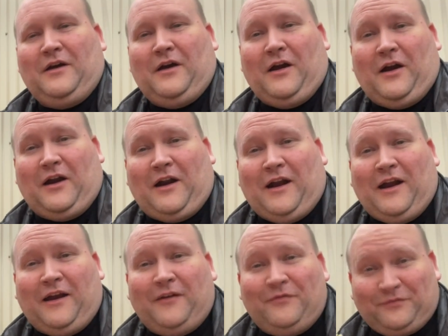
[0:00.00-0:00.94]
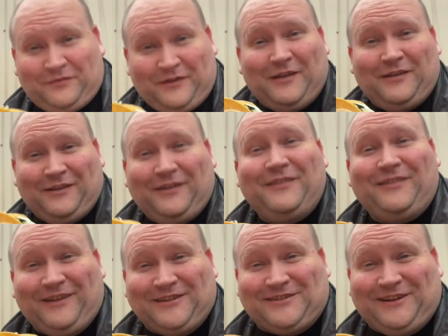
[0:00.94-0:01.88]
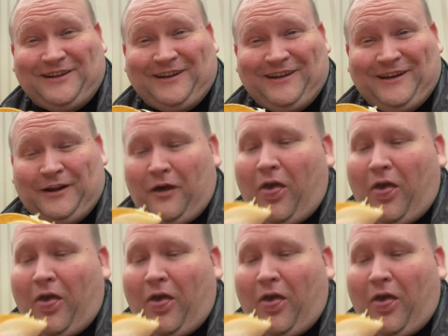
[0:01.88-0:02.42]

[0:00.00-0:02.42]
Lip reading: All right, let's dig in.